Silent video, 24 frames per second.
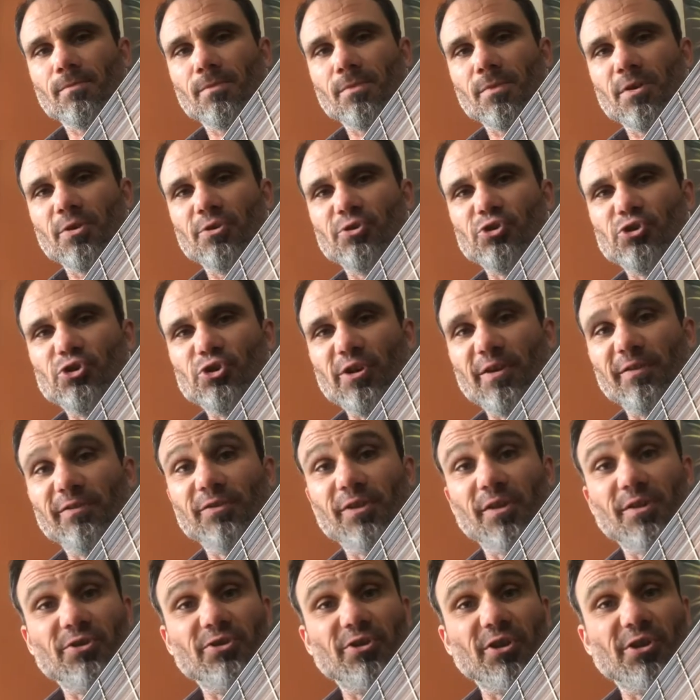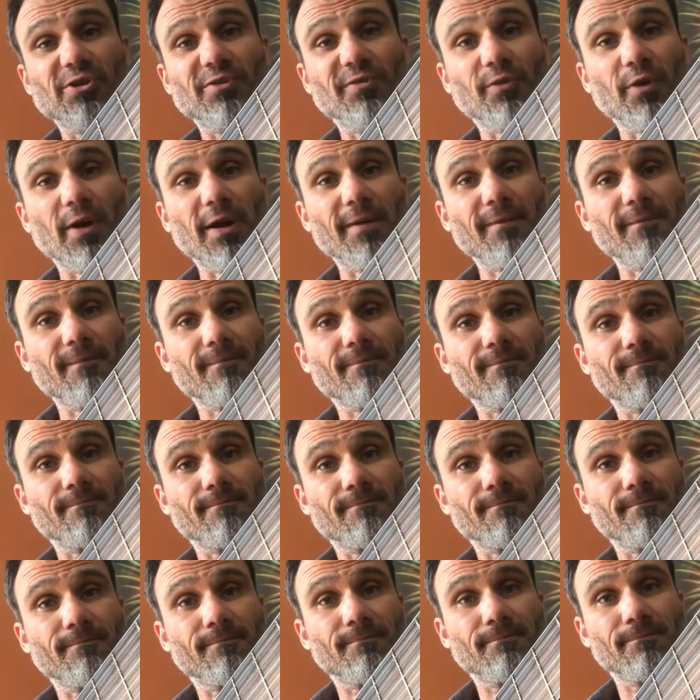Shift to the 6th fret.
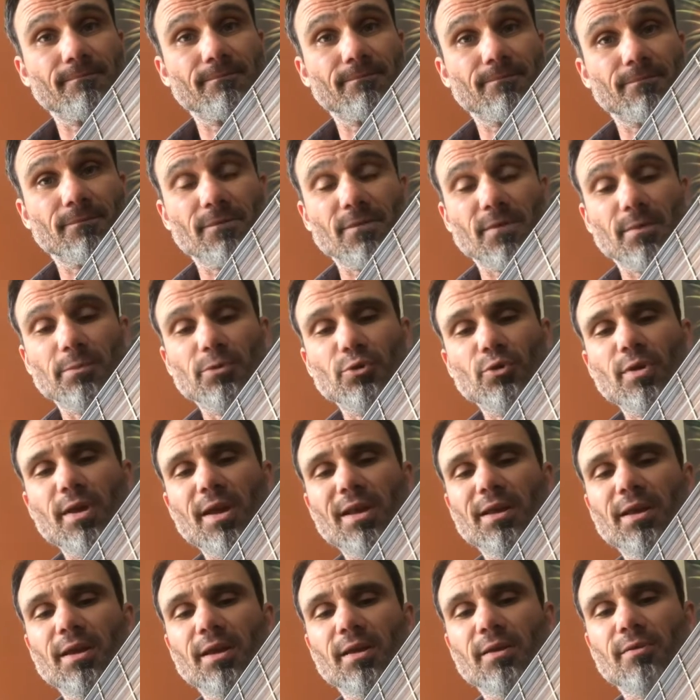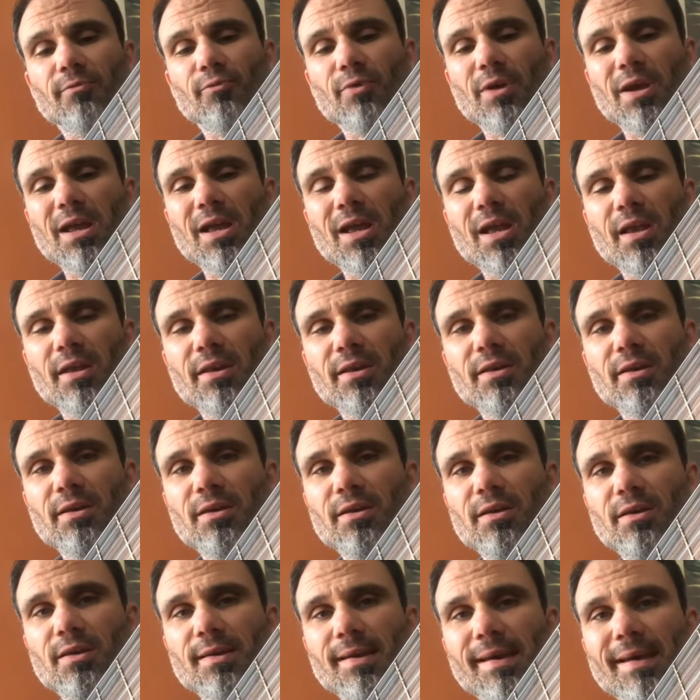Do that again.
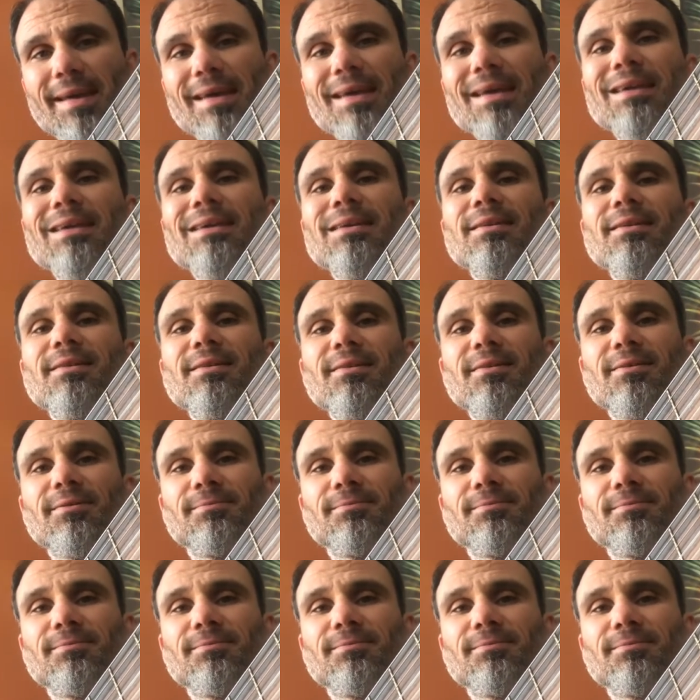Ready, and